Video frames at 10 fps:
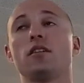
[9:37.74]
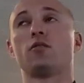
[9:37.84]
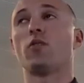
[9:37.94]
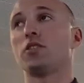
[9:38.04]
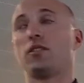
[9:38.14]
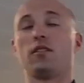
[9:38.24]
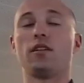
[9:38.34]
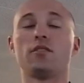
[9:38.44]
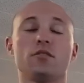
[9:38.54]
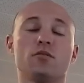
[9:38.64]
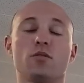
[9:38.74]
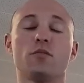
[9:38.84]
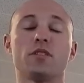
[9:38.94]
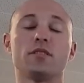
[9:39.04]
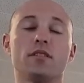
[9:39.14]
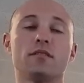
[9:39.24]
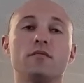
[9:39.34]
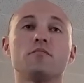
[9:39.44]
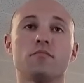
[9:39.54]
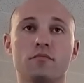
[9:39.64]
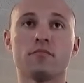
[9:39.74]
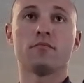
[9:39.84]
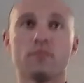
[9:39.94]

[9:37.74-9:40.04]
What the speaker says: that's not hypothetical. I'm telling you what happened. I'm a